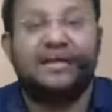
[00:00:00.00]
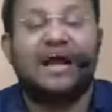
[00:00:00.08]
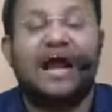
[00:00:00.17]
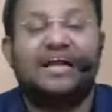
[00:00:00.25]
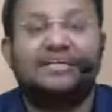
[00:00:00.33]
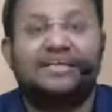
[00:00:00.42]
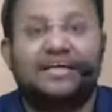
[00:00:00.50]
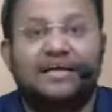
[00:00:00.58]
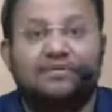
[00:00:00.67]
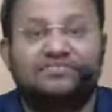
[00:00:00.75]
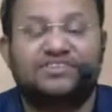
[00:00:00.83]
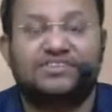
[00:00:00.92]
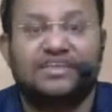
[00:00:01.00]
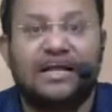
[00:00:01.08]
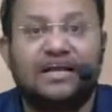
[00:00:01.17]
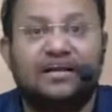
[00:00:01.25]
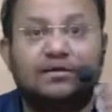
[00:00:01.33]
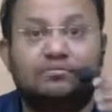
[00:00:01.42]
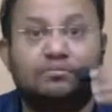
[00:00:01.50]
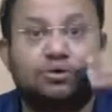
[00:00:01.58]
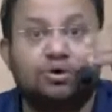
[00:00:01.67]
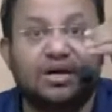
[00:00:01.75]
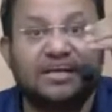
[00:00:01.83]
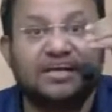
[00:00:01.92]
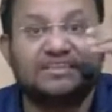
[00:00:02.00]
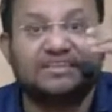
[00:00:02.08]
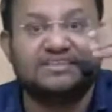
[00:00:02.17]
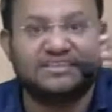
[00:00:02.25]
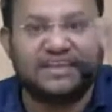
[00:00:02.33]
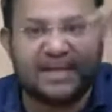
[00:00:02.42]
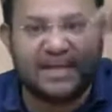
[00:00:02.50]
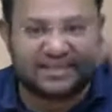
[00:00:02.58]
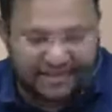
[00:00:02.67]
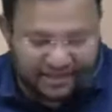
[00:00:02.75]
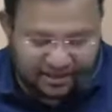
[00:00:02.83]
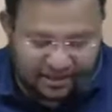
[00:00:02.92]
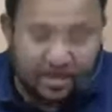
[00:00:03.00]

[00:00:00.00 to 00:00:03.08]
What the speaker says: At the time of sell, brokerage is deducted.